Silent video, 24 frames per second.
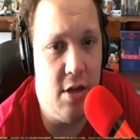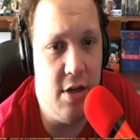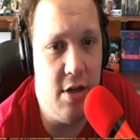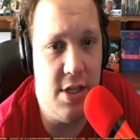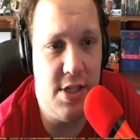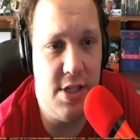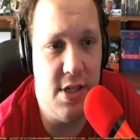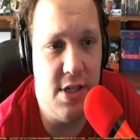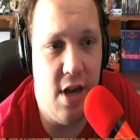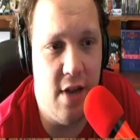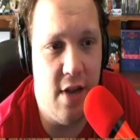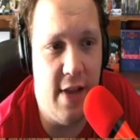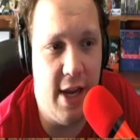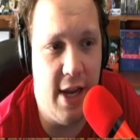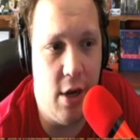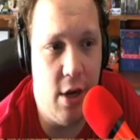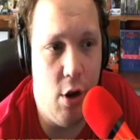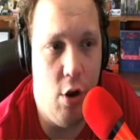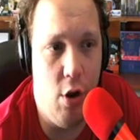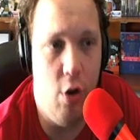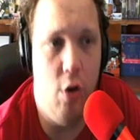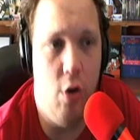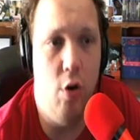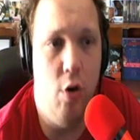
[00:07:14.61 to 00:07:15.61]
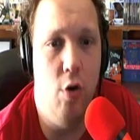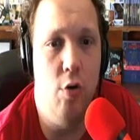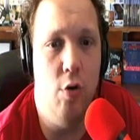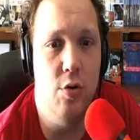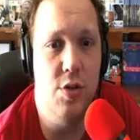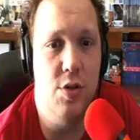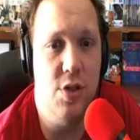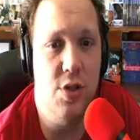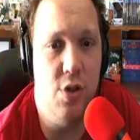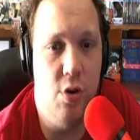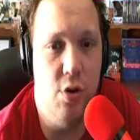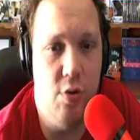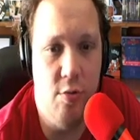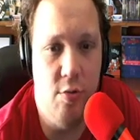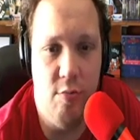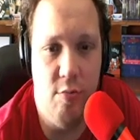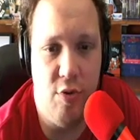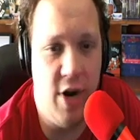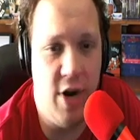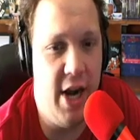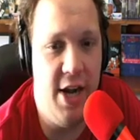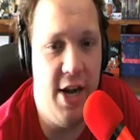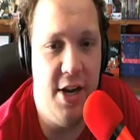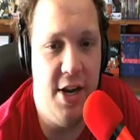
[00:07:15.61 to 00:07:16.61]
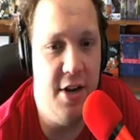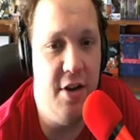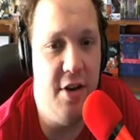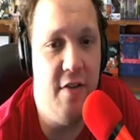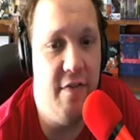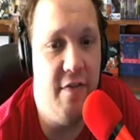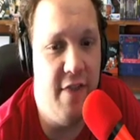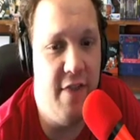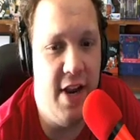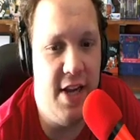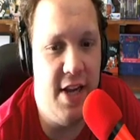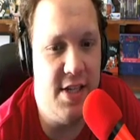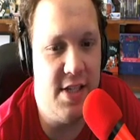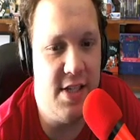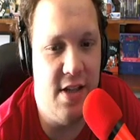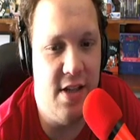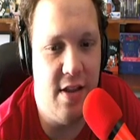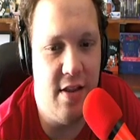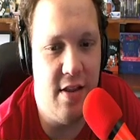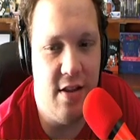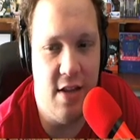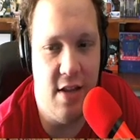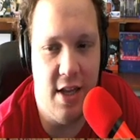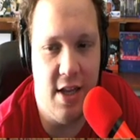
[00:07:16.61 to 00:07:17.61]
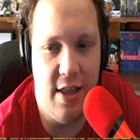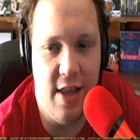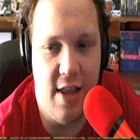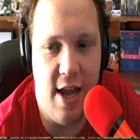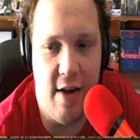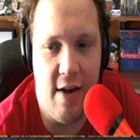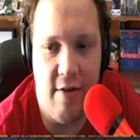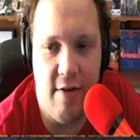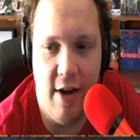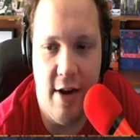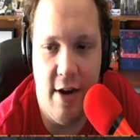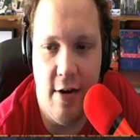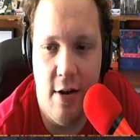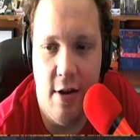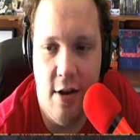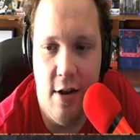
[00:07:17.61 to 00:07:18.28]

It's not like, oh, so bright in your face, nothing like that, right?